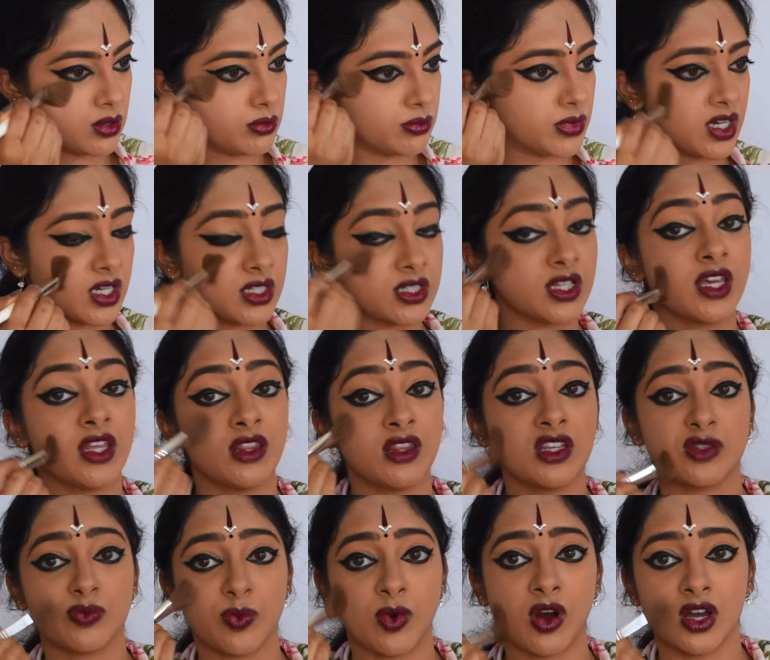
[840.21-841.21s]
Because in
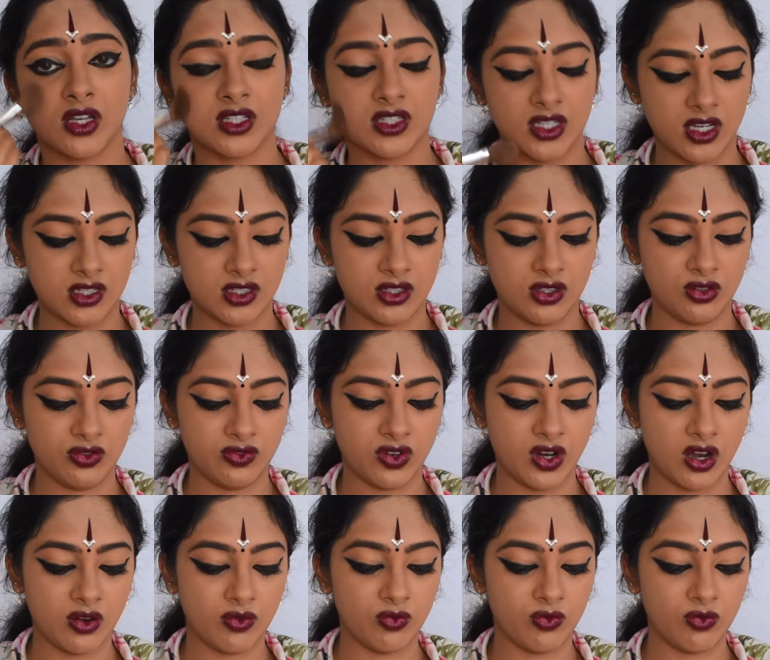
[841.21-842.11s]
this process, you've